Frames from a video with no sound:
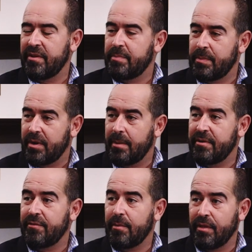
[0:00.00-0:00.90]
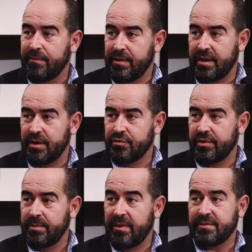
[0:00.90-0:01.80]
We have people coming from all over the
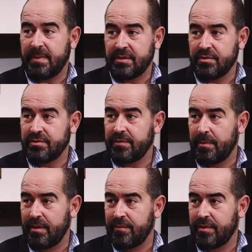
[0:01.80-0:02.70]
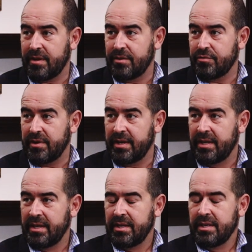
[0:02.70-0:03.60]
country. We have sponsors from all over the country.
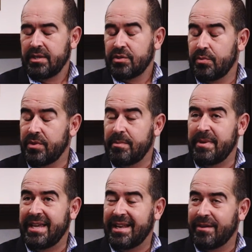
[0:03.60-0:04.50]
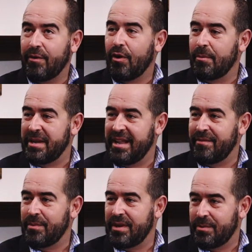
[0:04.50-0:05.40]
So we're the beginning of Army
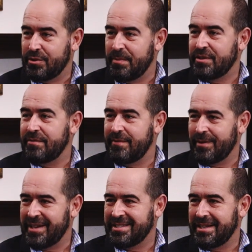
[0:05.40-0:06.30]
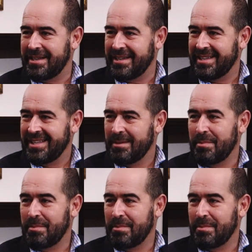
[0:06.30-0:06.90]
Navy Week, which makes it very exciting.